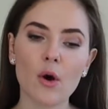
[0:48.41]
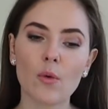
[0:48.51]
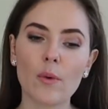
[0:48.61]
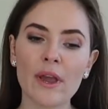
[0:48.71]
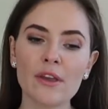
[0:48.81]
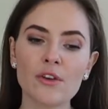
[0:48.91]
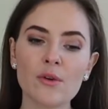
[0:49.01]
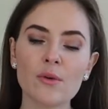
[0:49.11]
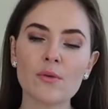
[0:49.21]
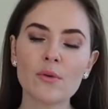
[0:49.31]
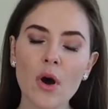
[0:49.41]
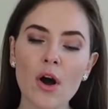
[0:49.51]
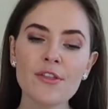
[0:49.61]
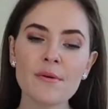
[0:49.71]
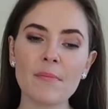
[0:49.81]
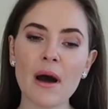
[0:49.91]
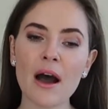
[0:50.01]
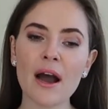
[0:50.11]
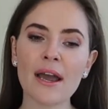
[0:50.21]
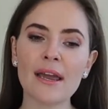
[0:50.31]
where you rather
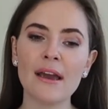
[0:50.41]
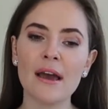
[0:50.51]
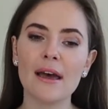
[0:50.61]
buy